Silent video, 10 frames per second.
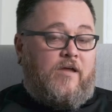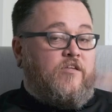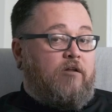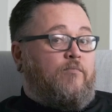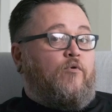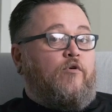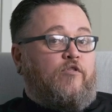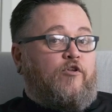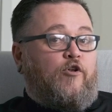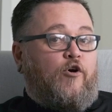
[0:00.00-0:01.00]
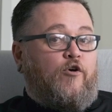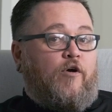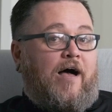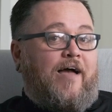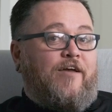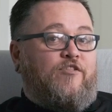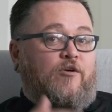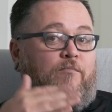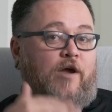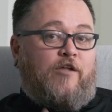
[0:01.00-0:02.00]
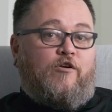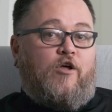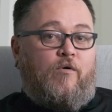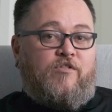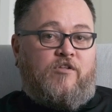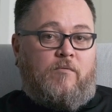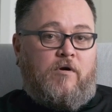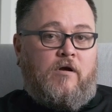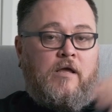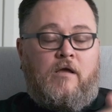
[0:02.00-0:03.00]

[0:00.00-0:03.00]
is it important to know your highest number and your lowest number?